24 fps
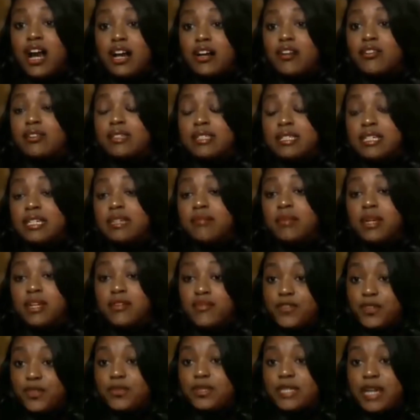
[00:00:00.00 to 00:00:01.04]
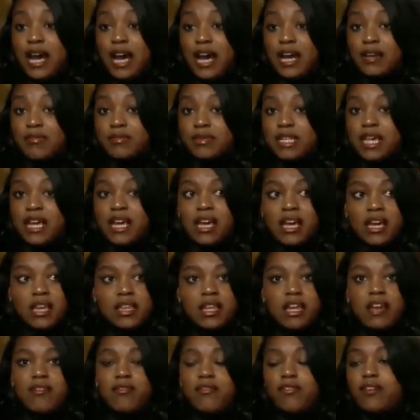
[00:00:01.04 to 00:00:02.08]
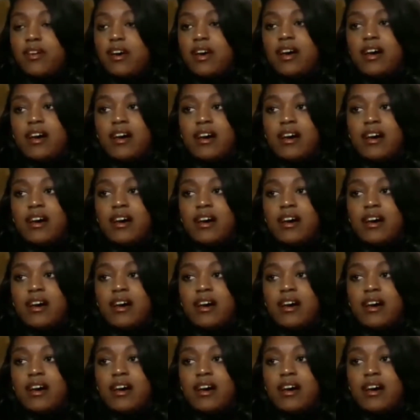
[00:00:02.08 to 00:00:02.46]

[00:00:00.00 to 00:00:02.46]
he don't know a